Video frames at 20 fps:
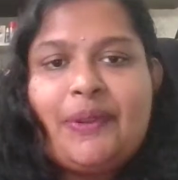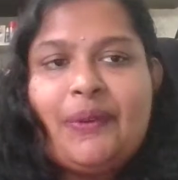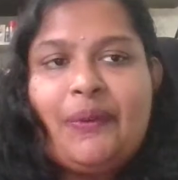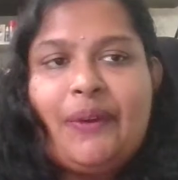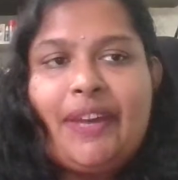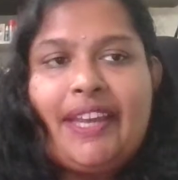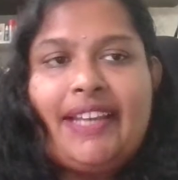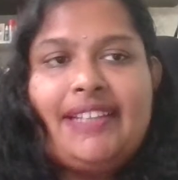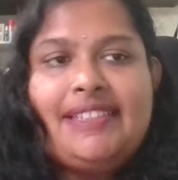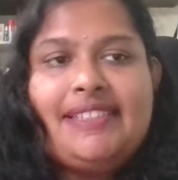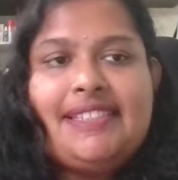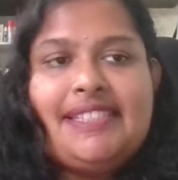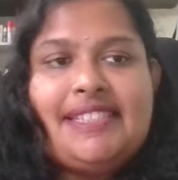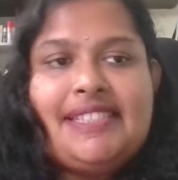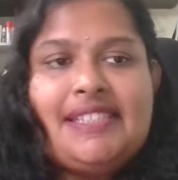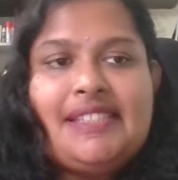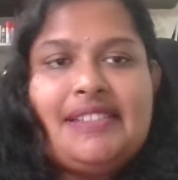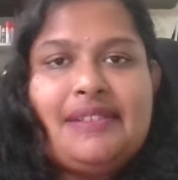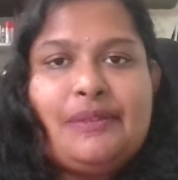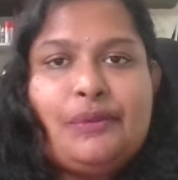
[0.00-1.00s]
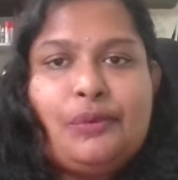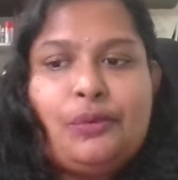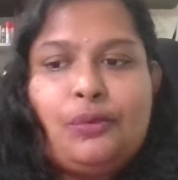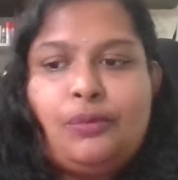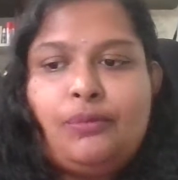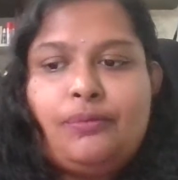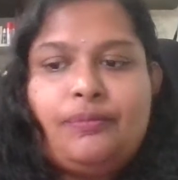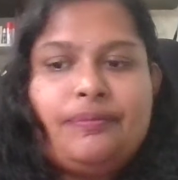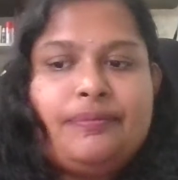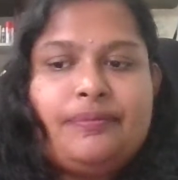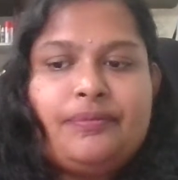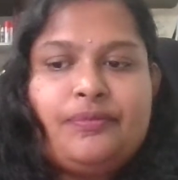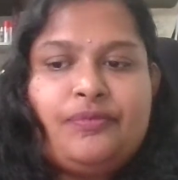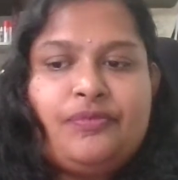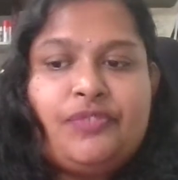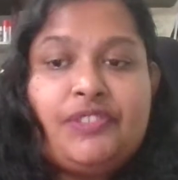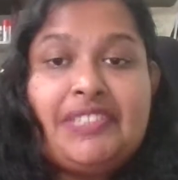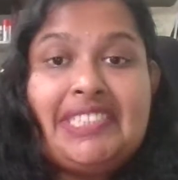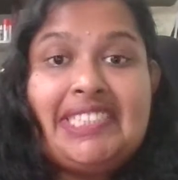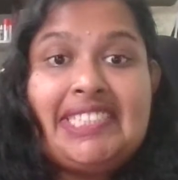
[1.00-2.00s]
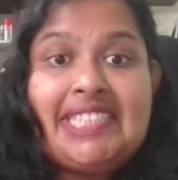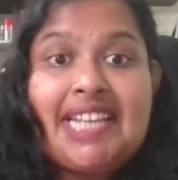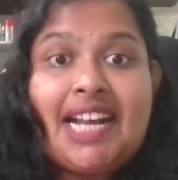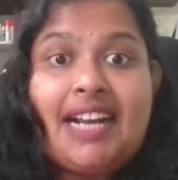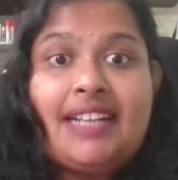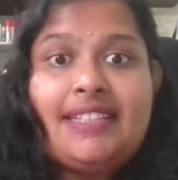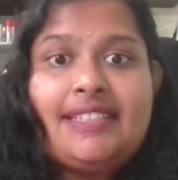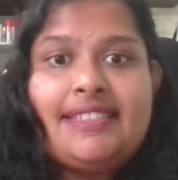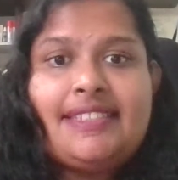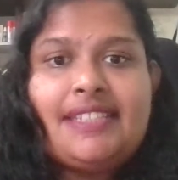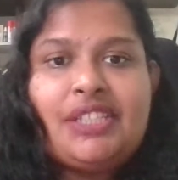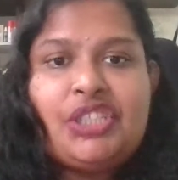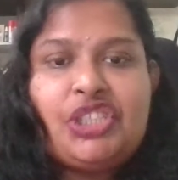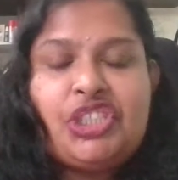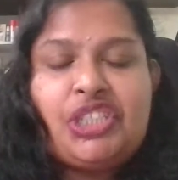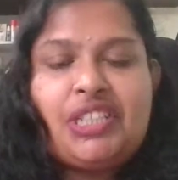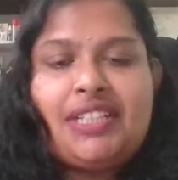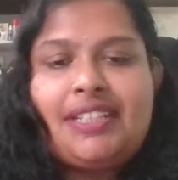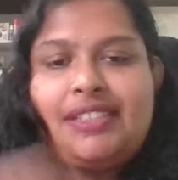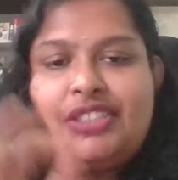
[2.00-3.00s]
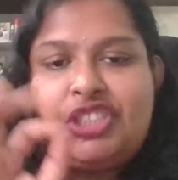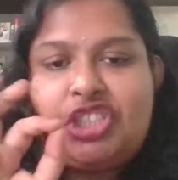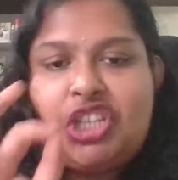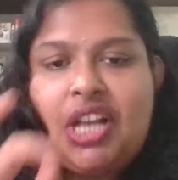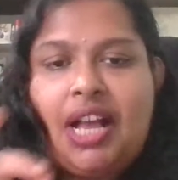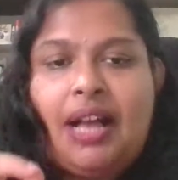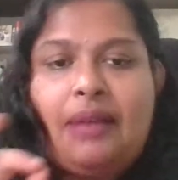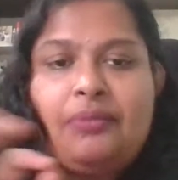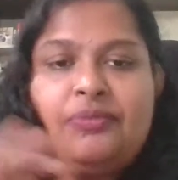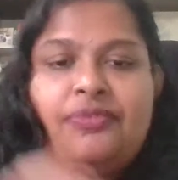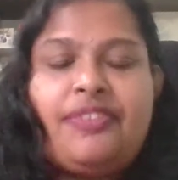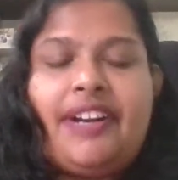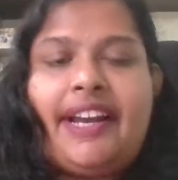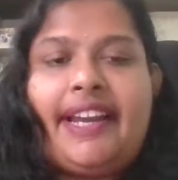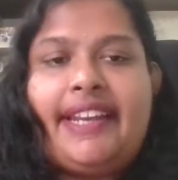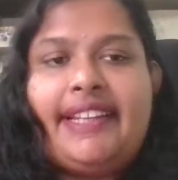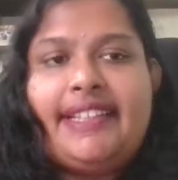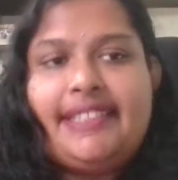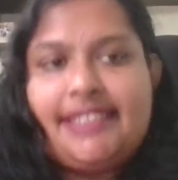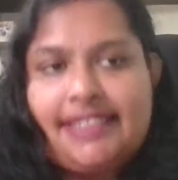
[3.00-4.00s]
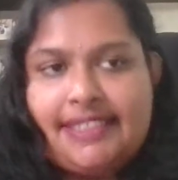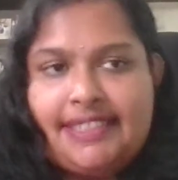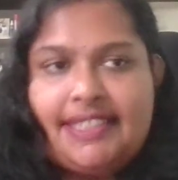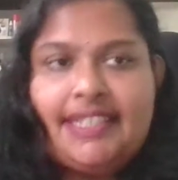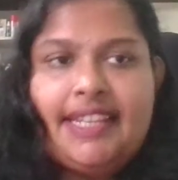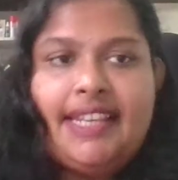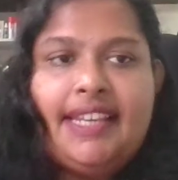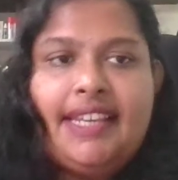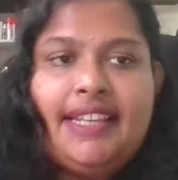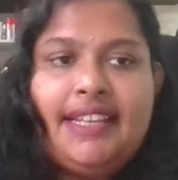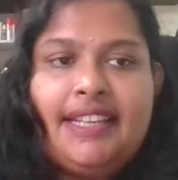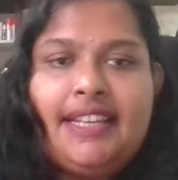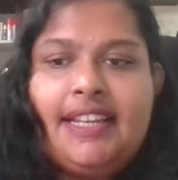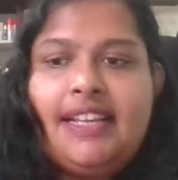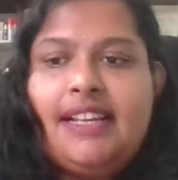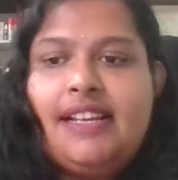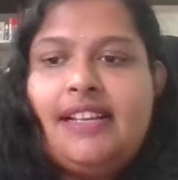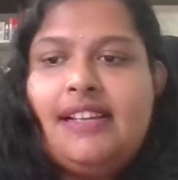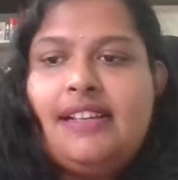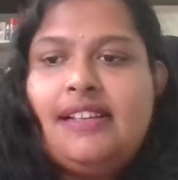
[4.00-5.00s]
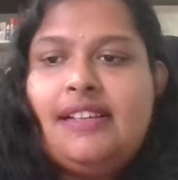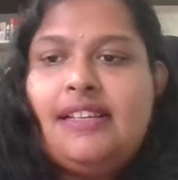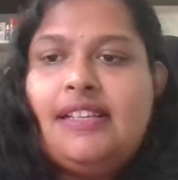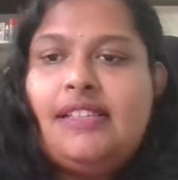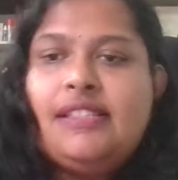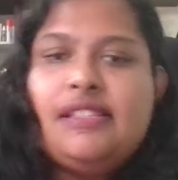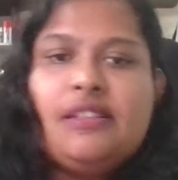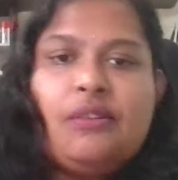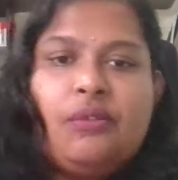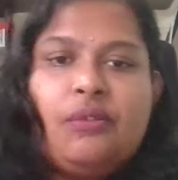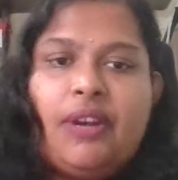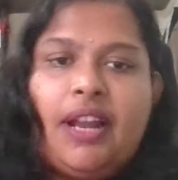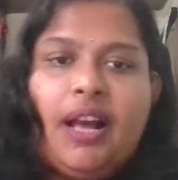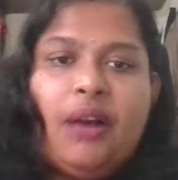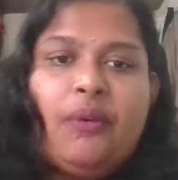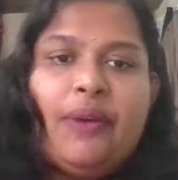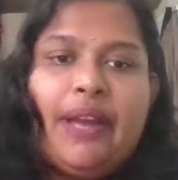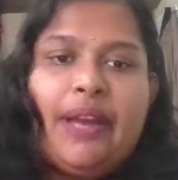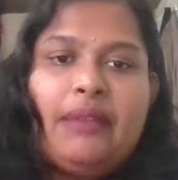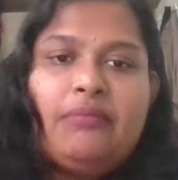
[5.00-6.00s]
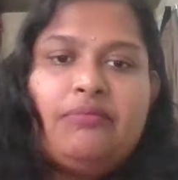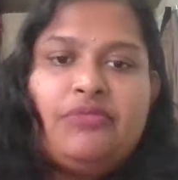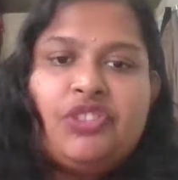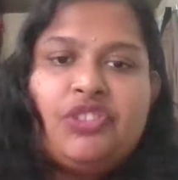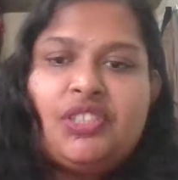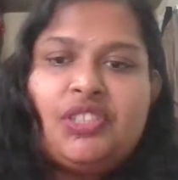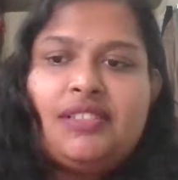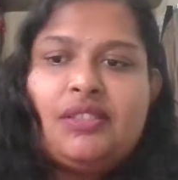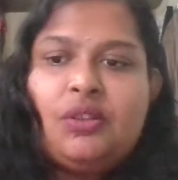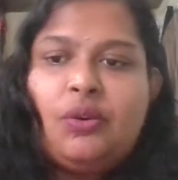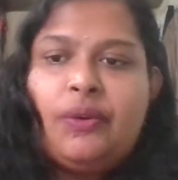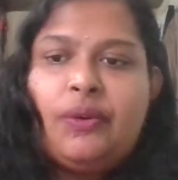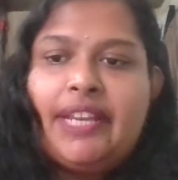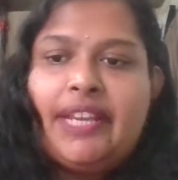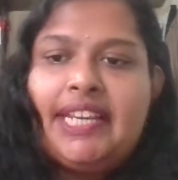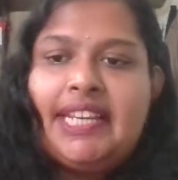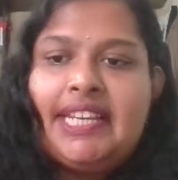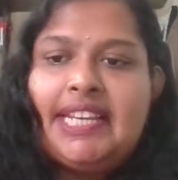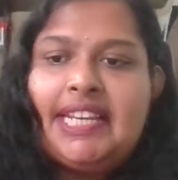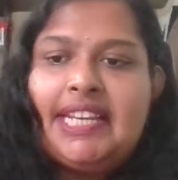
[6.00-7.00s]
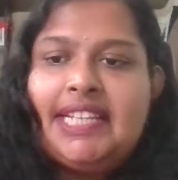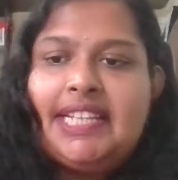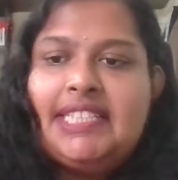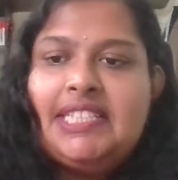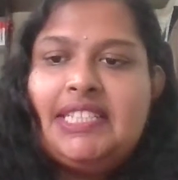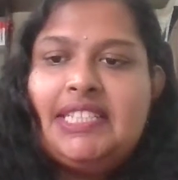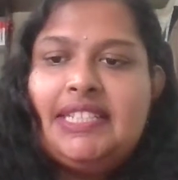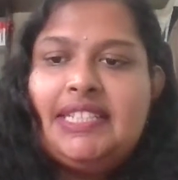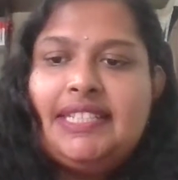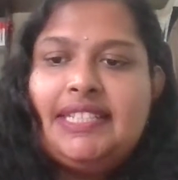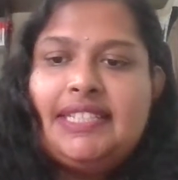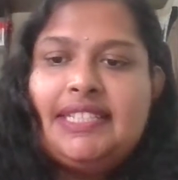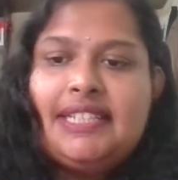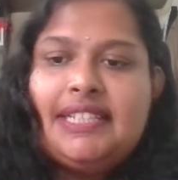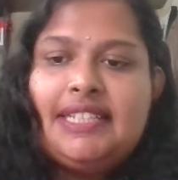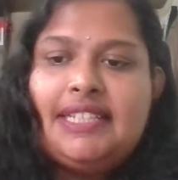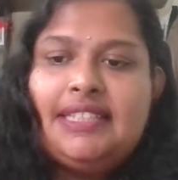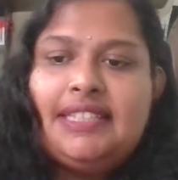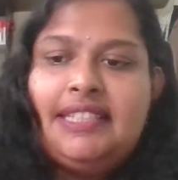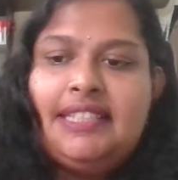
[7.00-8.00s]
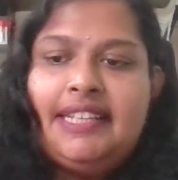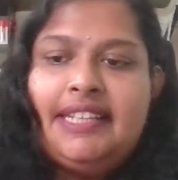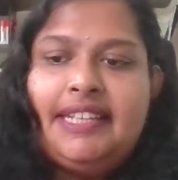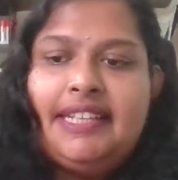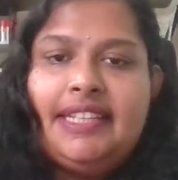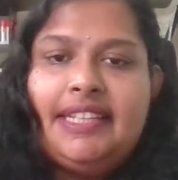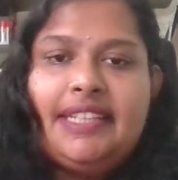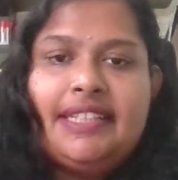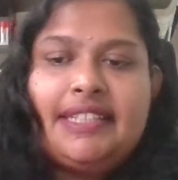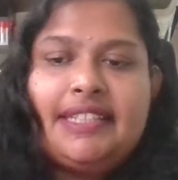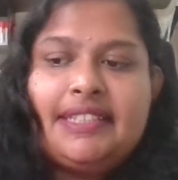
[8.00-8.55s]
Okay, so we'll start the session sharp 5:30. So now I'm just logging in little early.